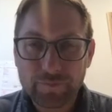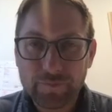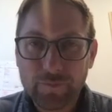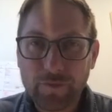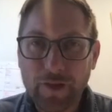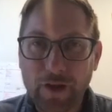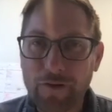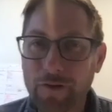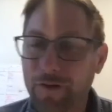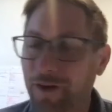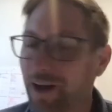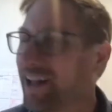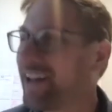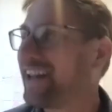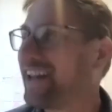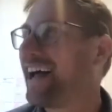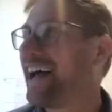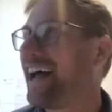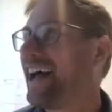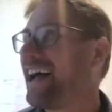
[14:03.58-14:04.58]

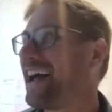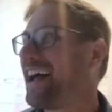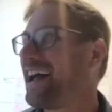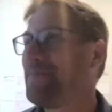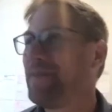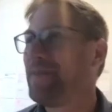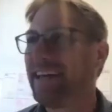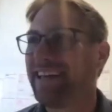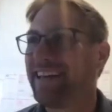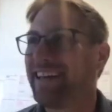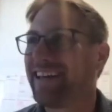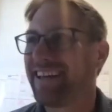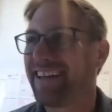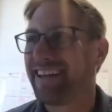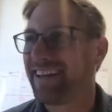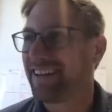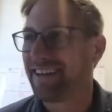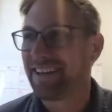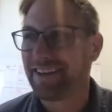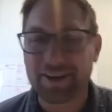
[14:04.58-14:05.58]
Well, I mean,
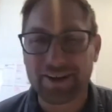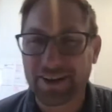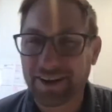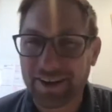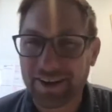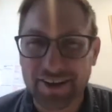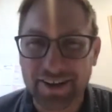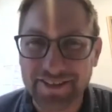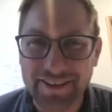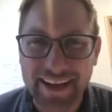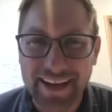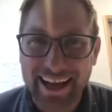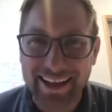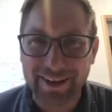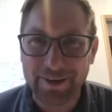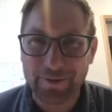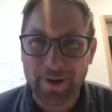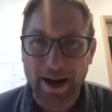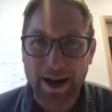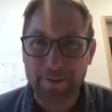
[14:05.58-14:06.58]
you're
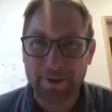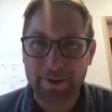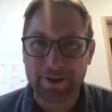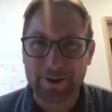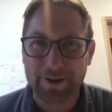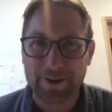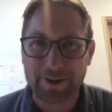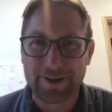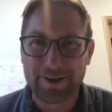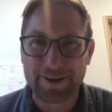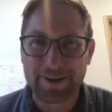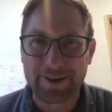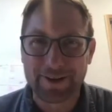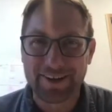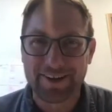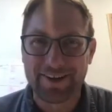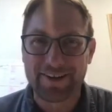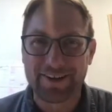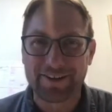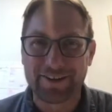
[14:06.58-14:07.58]
exactly right with your
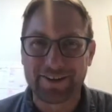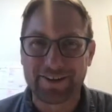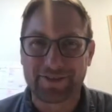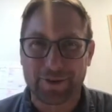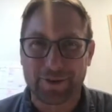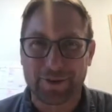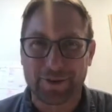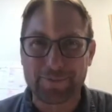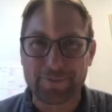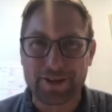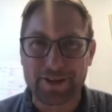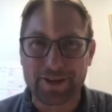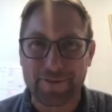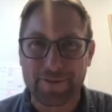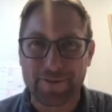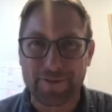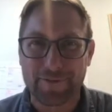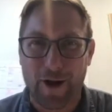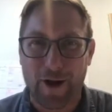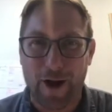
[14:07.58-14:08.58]
description of
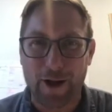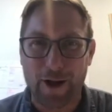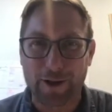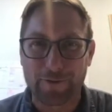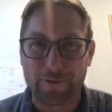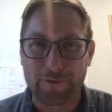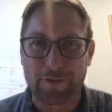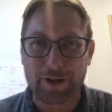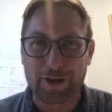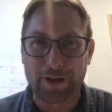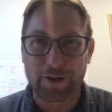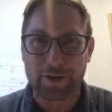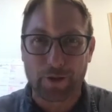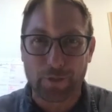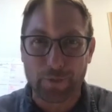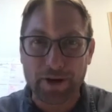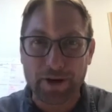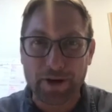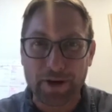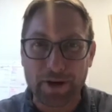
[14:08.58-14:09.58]
all of the
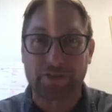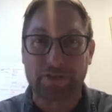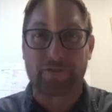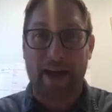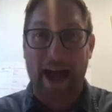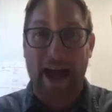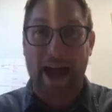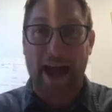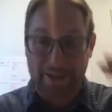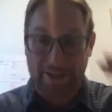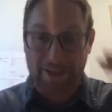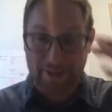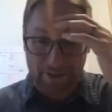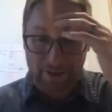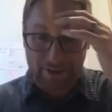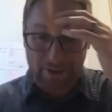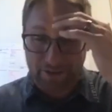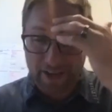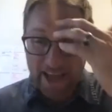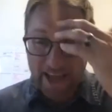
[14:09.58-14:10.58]
risk factors.
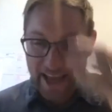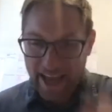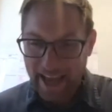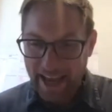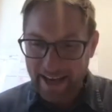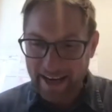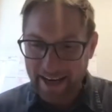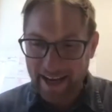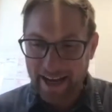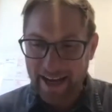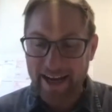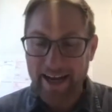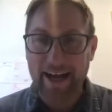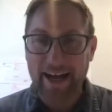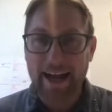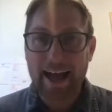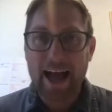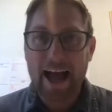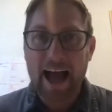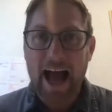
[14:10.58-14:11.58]
And
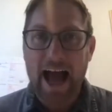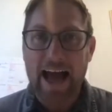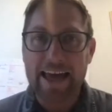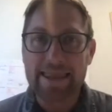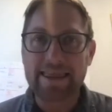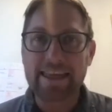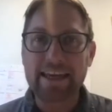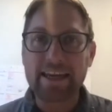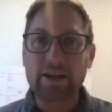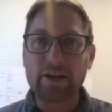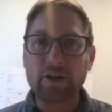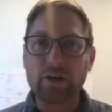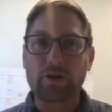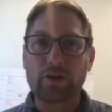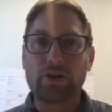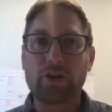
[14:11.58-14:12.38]
I think you're